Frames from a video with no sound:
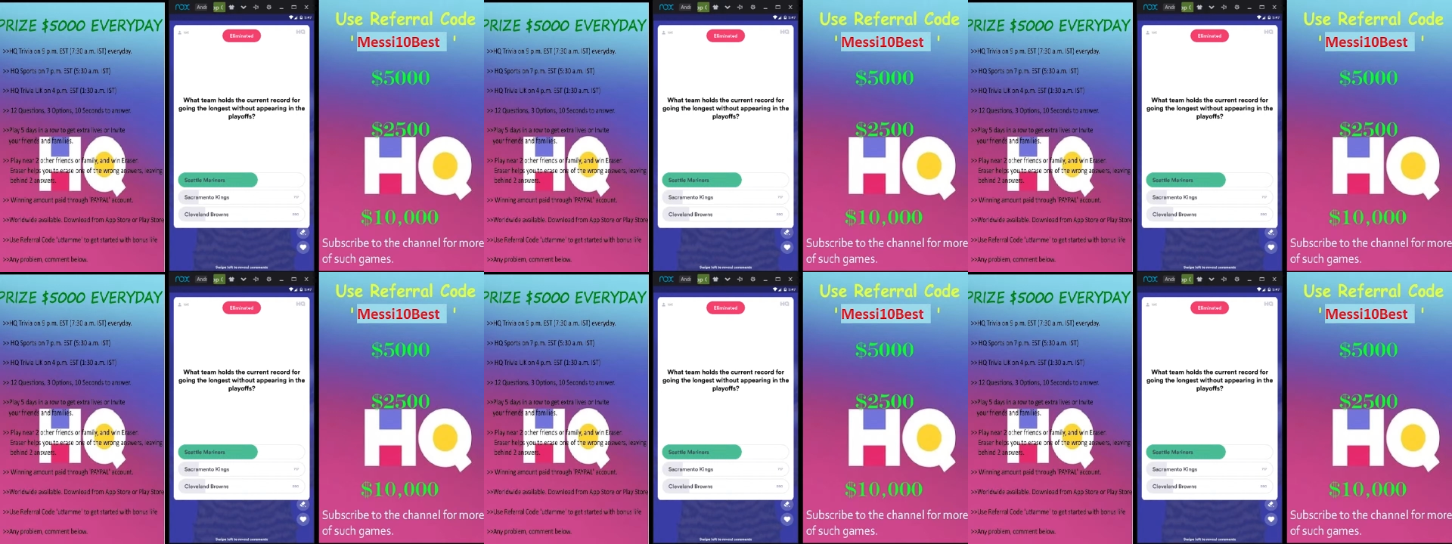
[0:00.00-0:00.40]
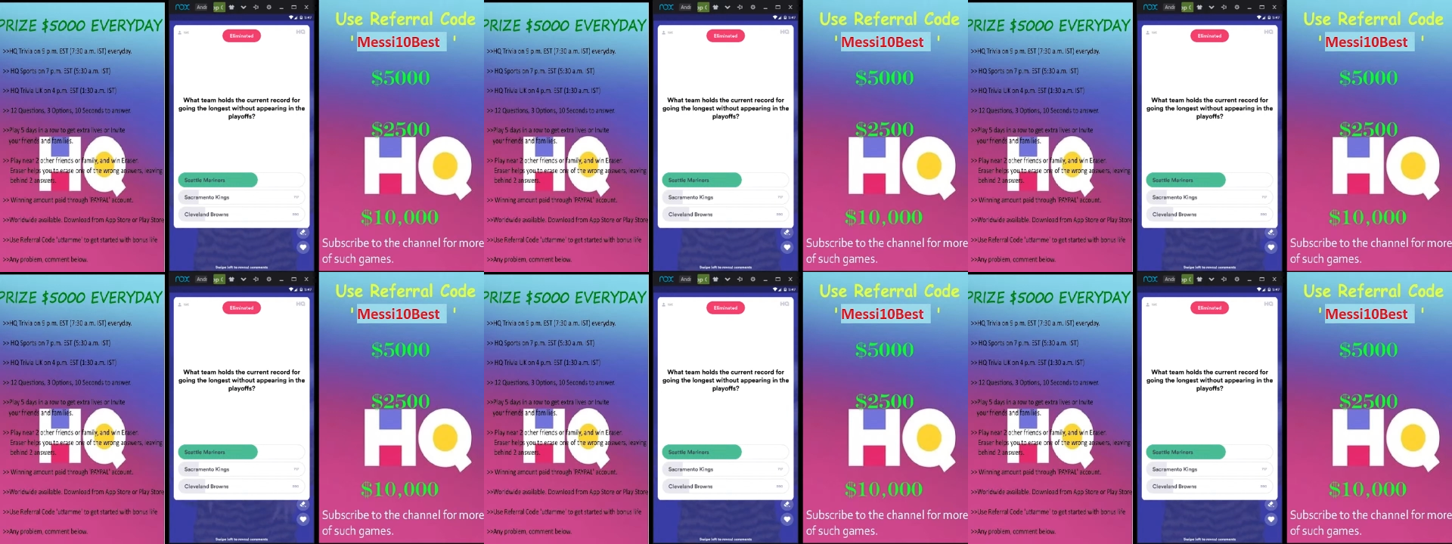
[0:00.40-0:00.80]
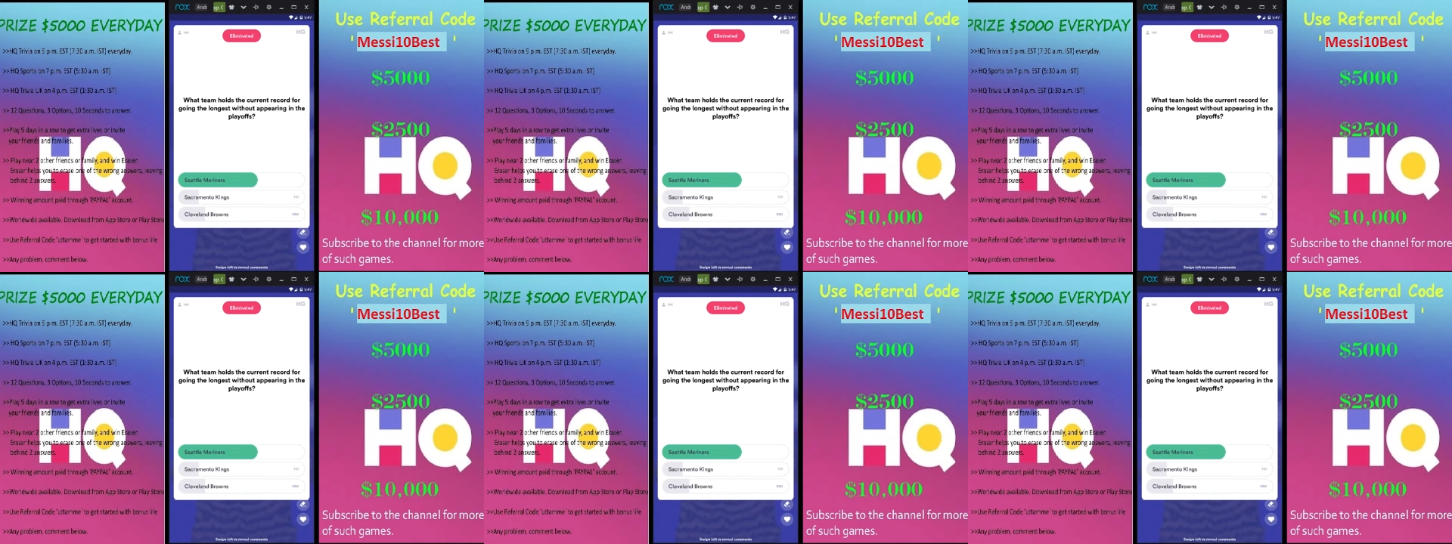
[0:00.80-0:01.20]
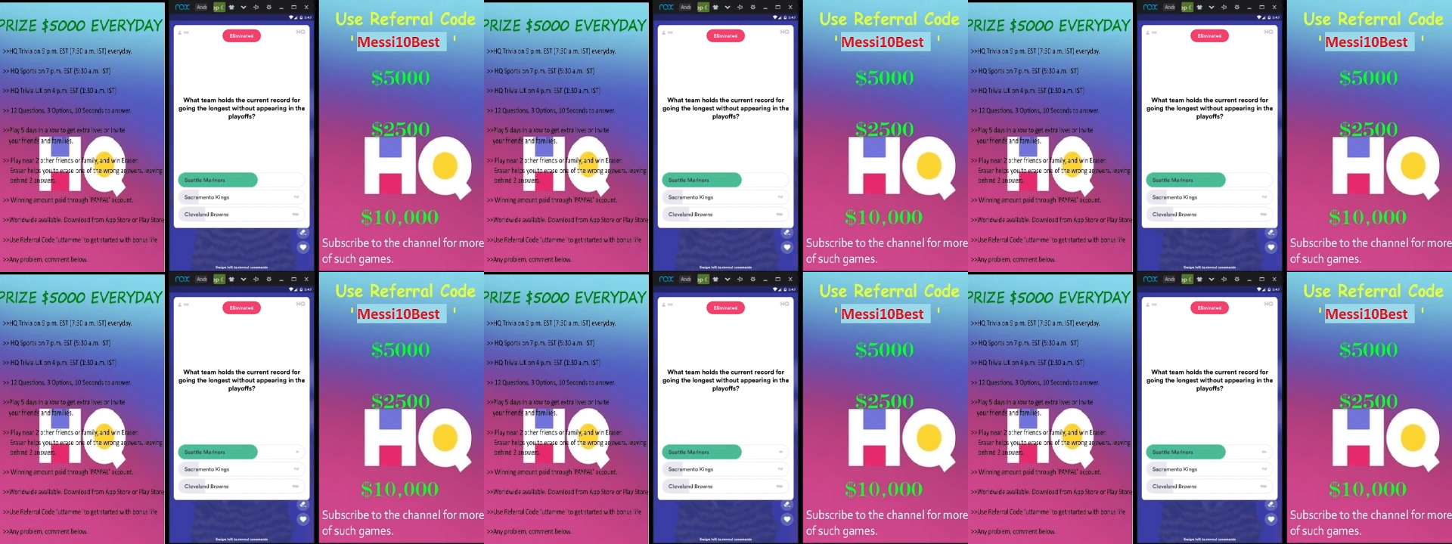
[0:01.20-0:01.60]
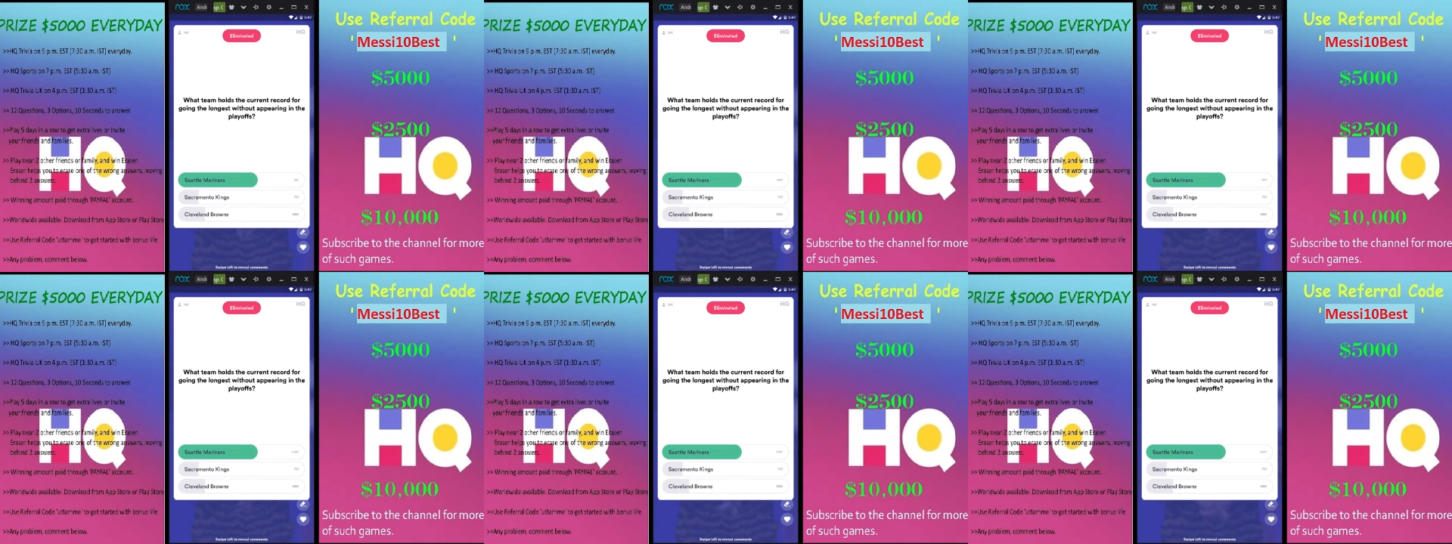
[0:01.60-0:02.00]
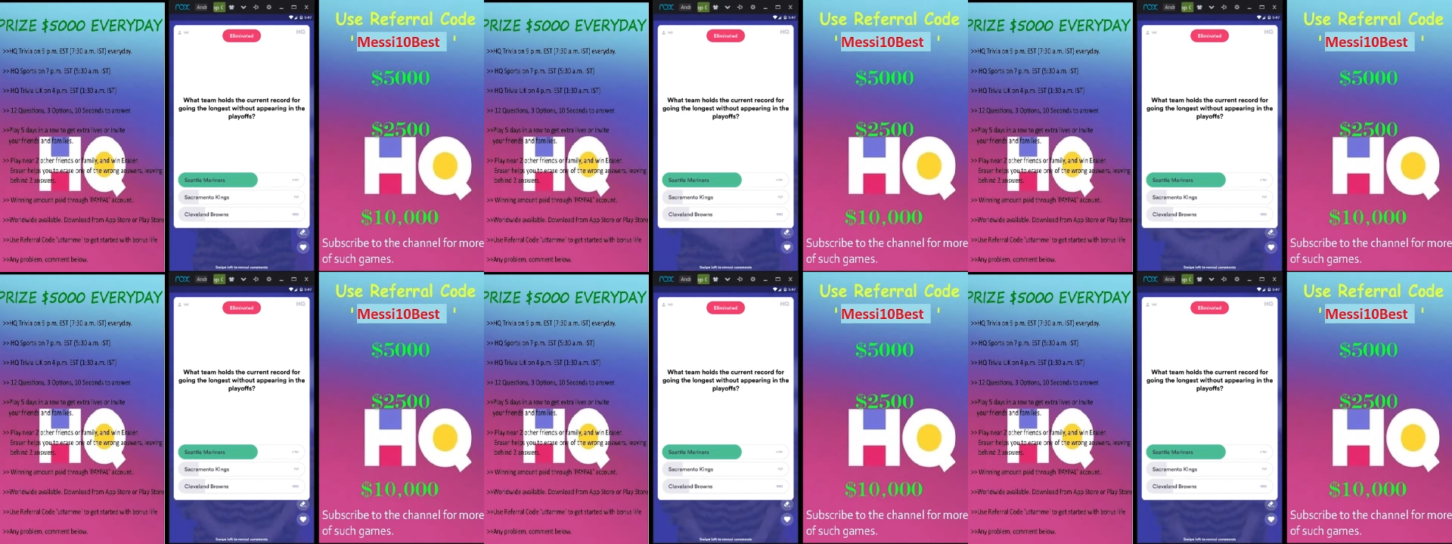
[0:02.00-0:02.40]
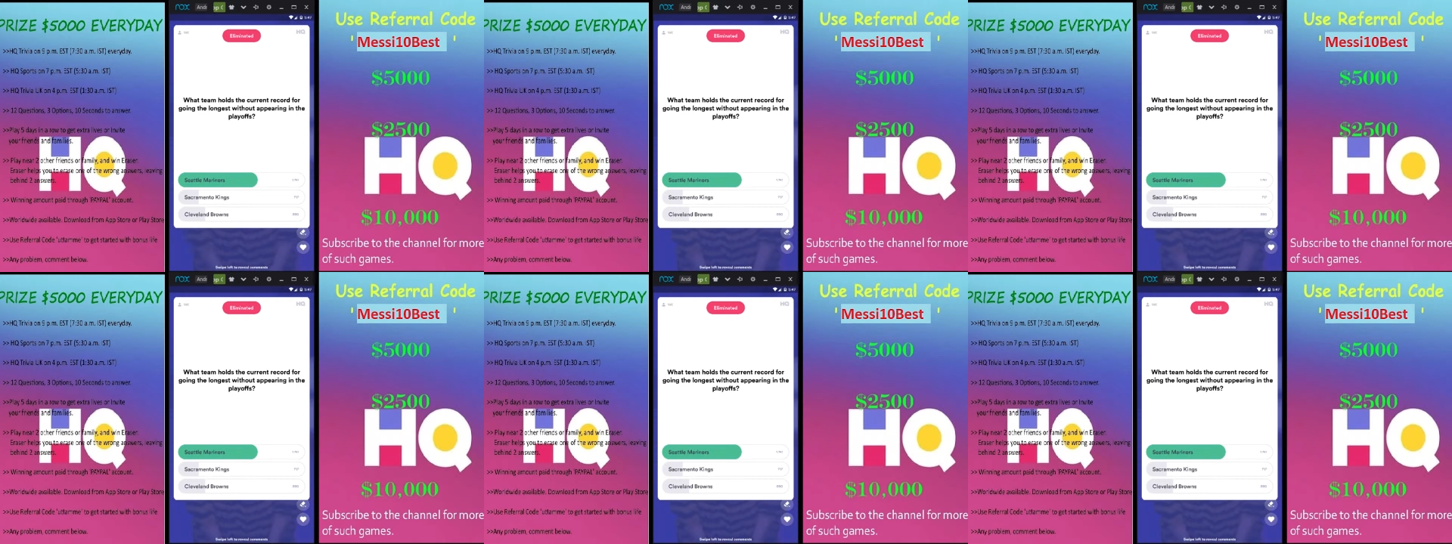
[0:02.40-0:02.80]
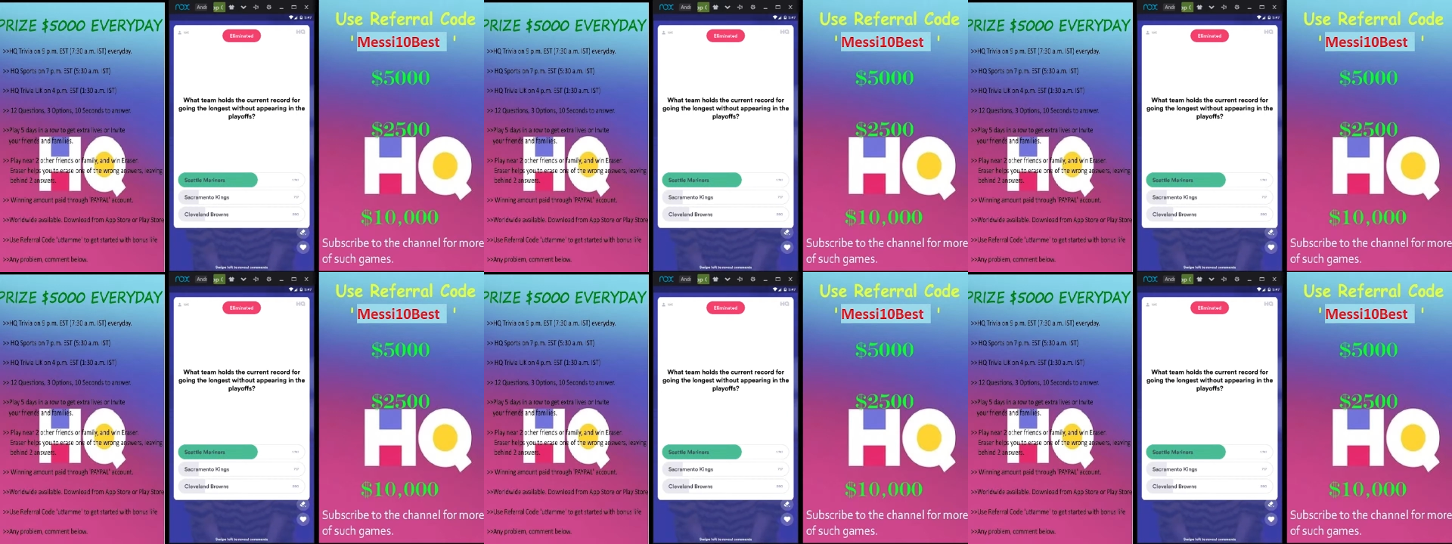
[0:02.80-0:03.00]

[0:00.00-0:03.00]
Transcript: Nobody's mouth can be seen.